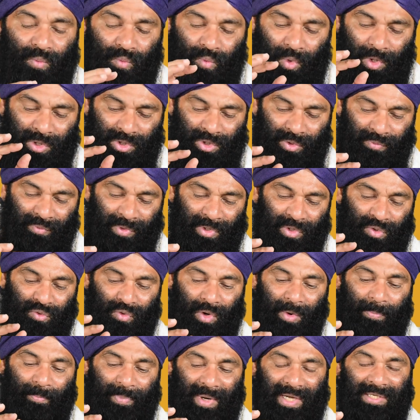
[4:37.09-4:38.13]
Whatever
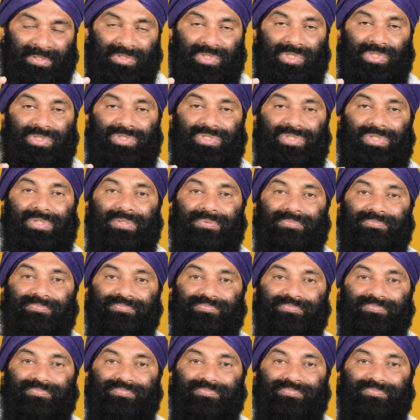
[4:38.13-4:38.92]
you are practiced,